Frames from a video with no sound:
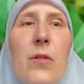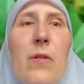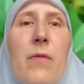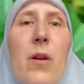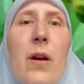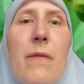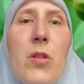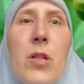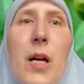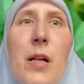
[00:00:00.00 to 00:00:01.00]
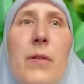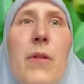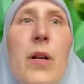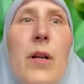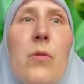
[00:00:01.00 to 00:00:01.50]
So if you have a child
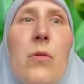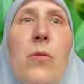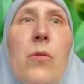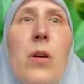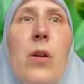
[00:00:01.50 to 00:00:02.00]
where you